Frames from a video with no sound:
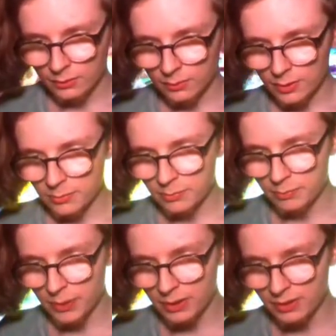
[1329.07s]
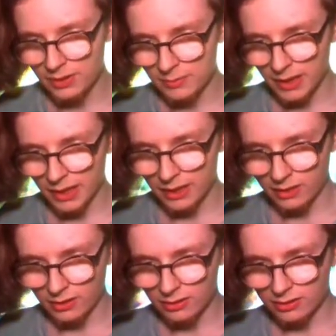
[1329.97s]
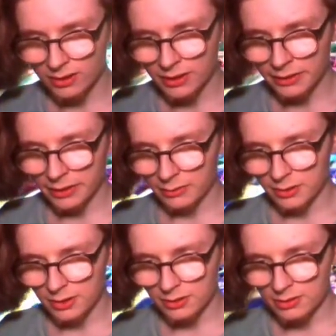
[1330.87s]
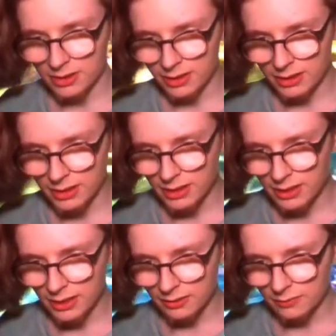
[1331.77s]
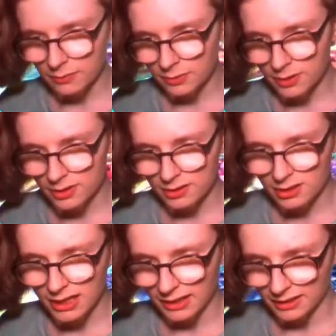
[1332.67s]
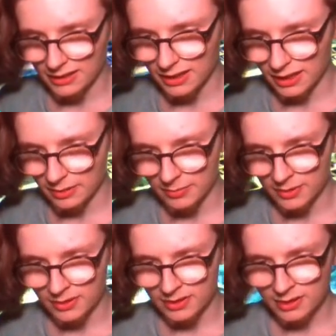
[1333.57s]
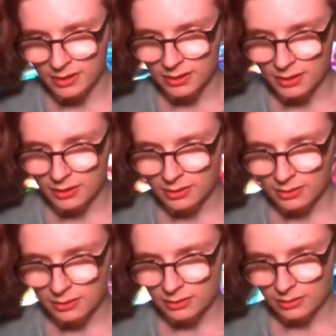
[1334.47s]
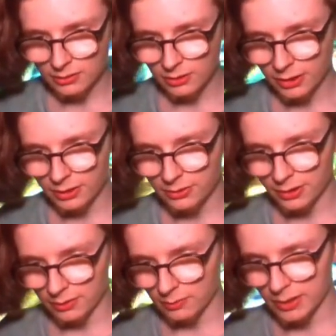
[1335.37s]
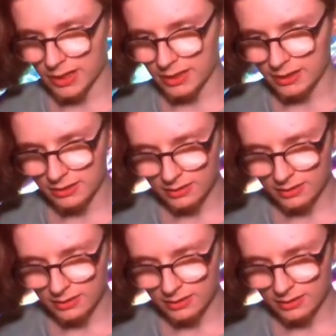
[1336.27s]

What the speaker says: With a bitter smile, I returned to eating for the second time. Haruyuki, wait.